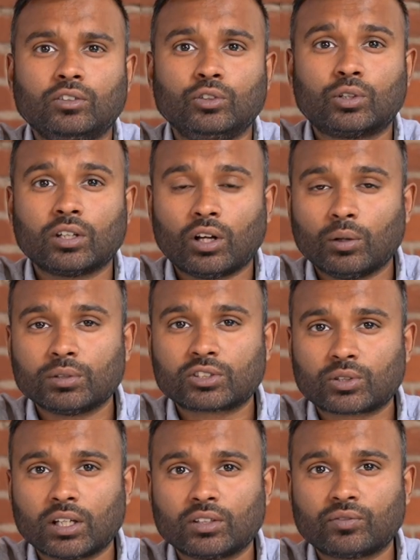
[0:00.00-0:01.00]
You can
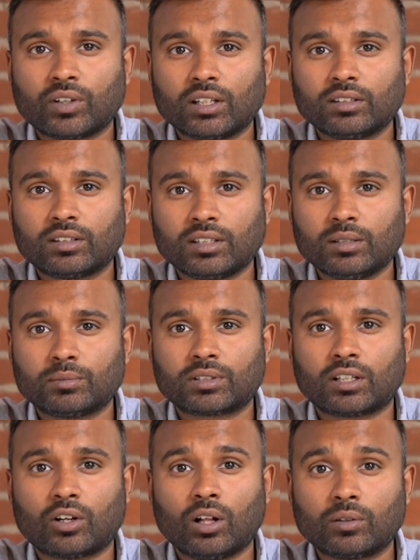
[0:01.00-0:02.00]
always try to find themes
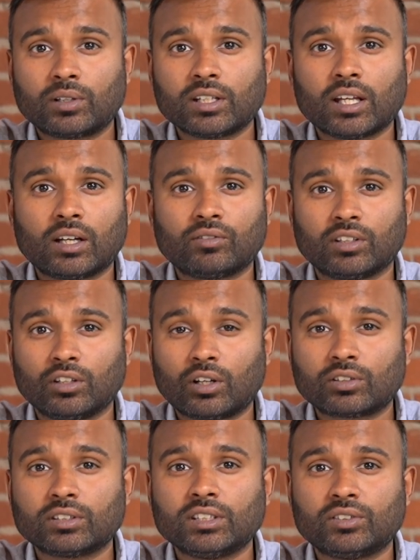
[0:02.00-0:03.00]
that already have a
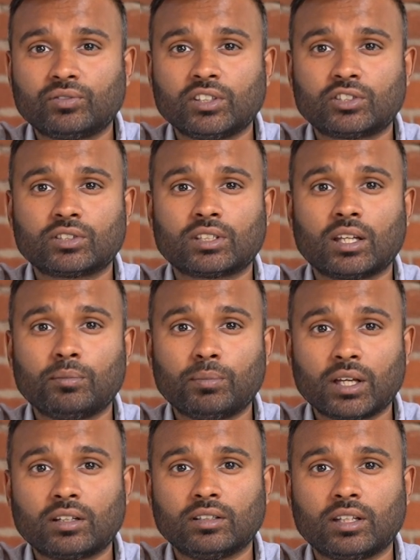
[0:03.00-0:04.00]
lot of these features
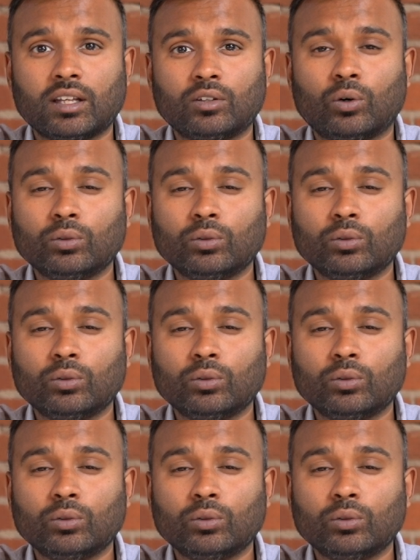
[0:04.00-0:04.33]
embedded and